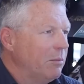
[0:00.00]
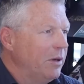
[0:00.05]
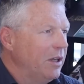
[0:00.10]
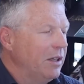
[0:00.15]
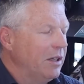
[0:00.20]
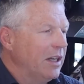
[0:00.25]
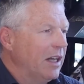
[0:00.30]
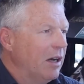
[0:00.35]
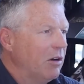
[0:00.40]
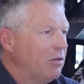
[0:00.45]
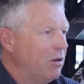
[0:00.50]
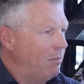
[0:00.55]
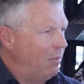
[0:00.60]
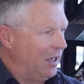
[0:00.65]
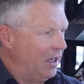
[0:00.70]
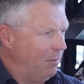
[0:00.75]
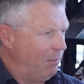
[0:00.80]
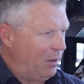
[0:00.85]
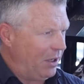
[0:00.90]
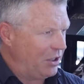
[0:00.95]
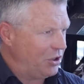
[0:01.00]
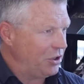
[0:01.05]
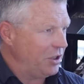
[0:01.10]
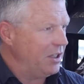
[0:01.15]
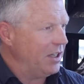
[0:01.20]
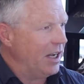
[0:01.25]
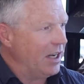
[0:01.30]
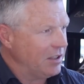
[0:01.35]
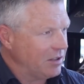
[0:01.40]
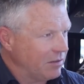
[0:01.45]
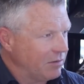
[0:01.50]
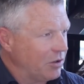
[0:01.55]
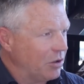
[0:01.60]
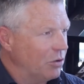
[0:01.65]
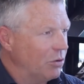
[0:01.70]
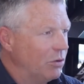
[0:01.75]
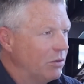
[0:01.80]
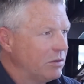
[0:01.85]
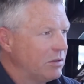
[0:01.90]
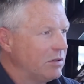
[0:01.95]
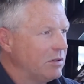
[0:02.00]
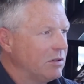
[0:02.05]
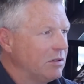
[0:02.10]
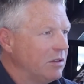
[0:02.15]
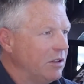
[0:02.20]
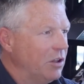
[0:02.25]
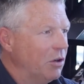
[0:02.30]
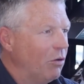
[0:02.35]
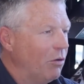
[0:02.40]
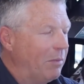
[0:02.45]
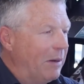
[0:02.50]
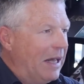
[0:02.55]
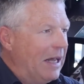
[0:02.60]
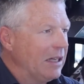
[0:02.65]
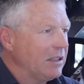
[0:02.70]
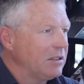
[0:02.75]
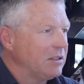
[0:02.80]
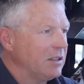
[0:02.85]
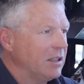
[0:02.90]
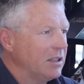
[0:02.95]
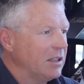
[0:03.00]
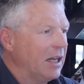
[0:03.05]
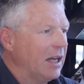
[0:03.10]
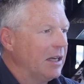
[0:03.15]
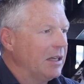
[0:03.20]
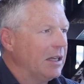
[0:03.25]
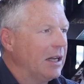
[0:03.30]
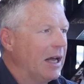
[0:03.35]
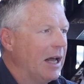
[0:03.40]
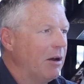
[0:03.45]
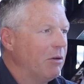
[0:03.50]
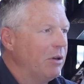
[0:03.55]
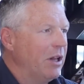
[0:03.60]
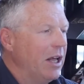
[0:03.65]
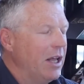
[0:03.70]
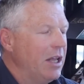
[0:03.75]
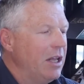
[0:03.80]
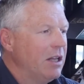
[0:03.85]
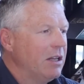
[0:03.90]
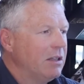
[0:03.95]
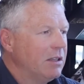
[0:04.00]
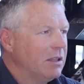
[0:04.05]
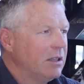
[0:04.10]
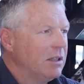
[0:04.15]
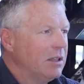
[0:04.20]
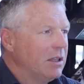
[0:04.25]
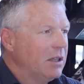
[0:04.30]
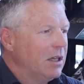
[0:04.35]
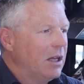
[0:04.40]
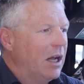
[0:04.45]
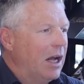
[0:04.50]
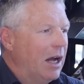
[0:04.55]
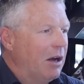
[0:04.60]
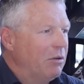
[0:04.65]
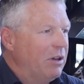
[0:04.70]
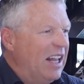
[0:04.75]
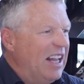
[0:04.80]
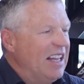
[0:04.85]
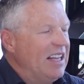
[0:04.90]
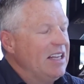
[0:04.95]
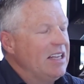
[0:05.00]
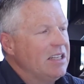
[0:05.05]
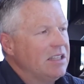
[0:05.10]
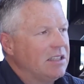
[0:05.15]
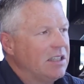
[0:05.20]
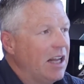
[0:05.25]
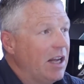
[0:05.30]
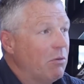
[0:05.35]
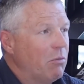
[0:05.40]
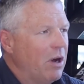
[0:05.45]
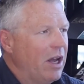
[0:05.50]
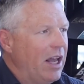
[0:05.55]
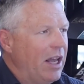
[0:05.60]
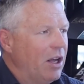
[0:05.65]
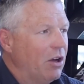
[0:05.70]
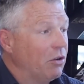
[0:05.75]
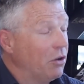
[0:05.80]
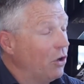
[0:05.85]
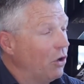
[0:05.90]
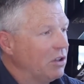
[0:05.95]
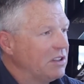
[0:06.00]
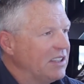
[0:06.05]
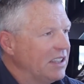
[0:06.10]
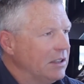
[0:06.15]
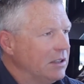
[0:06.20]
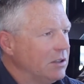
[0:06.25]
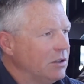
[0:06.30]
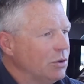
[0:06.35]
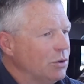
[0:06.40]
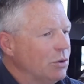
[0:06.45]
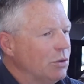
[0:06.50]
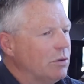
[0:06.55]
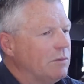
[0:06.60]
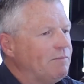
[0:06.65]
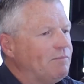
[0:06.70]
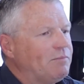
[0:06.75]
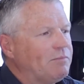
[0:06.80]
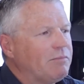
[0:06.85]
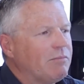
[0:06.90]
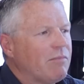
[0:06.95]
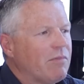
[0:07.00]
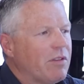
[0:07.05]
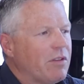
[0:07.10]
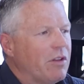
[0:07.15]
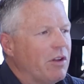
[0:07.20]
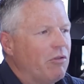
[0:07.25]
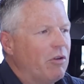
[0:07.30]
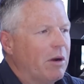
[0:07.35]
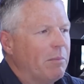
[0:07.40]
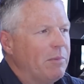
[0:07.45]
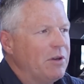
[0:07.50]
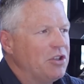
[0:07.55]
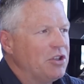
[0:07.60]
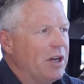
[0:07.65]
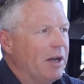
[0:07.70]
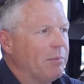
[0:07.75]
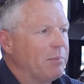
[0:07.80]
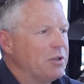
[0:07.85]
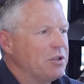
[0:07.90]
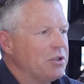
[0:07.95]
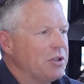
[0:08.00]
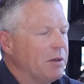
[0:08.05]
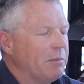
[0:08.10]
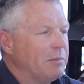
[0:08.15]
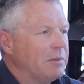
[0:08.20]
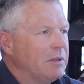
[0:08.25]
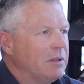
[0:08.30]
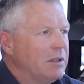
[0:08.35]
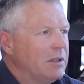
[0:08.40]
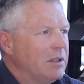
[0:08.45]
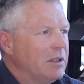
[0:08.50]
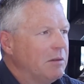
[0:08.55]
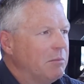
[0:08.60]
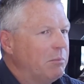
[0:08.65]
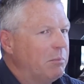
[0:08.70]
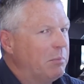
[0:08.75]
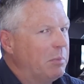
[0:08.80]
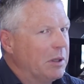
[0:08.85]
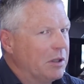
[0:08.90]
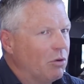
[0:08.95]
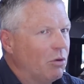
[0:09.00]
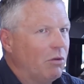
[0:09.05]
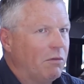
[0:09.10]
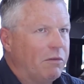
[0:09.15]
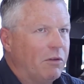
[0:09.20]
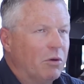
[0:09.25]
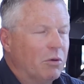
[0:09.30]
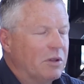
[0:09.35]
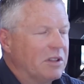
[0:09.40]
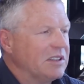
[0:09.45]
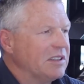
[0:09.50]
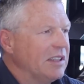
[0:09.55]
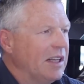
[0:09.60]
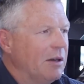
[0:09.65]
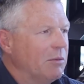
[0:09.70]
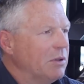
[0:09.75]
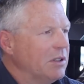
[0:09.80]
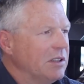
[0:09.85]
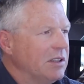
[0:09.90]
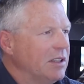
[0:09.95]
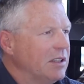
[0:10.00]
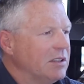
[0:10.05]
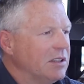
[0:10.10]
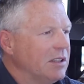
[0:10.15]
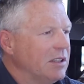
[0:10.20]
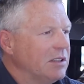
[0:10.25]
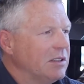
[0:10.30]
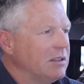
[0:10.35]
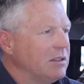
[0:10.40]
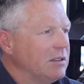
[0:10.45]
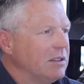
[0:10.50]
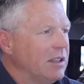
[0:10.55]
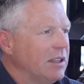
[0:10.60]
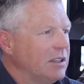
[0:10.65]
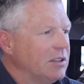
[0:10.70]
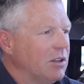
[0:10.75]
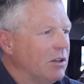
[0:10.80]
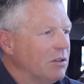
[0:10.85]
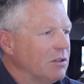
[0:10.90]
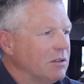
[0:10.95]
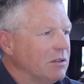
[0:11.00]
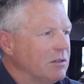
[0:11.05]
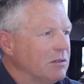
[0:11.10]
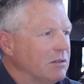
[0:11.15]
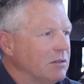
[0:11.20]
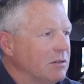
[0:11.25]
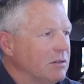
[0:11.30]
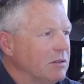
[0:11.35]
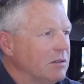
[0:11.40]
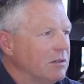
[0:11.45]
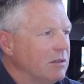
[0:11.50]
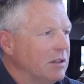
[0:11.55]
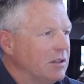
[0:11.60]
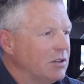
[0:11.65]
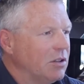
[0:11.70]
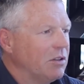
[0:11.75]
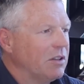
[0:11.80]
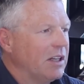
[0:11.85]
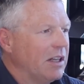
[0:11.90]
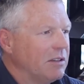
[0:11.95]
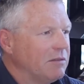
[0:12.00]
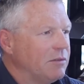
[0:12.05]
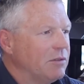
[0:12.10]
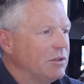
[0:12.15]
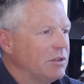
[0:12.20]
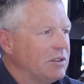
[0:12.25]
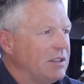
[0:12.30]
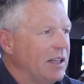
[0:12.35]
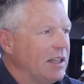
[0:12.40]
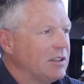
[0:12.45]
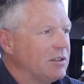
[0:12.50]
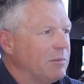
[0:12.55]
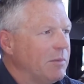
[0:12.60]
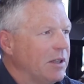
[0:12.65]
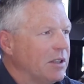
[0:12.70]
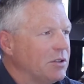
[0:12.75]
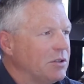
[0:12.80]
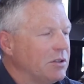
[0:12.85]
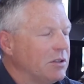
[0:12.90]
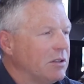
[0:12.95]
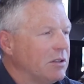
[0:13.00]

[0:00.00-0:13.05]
be now. The bigger picture, yes, of course, the All Blacks and how they ease their way or not into the Rugby Championship. But all focus now is on that first Test match.